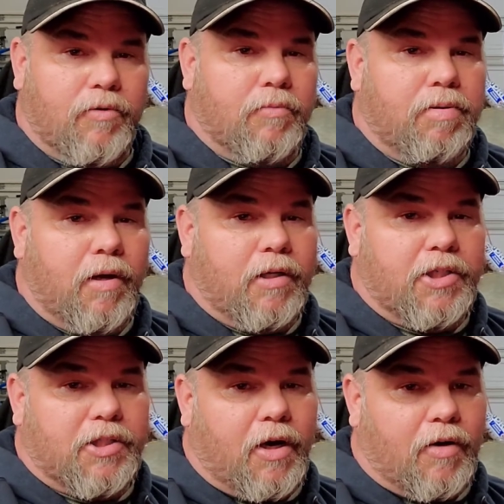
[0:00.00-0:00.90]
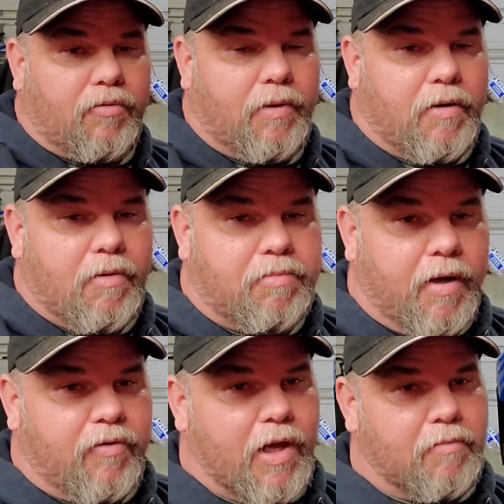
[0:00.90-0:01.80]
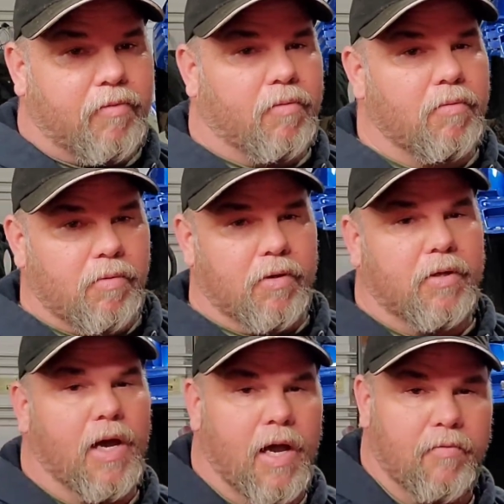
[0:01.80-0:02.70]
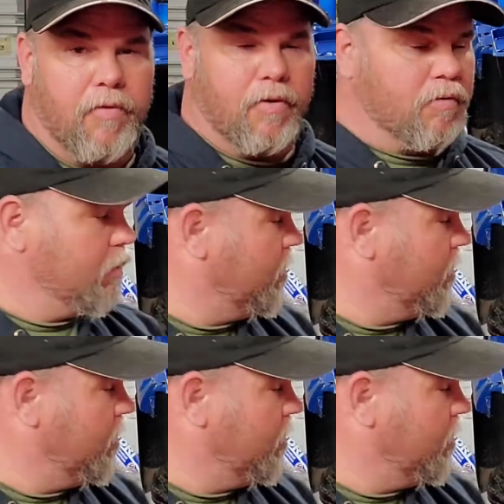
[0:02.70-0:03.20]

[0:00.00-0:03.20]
completely shot, so we had to replace that before we went to Hatfield.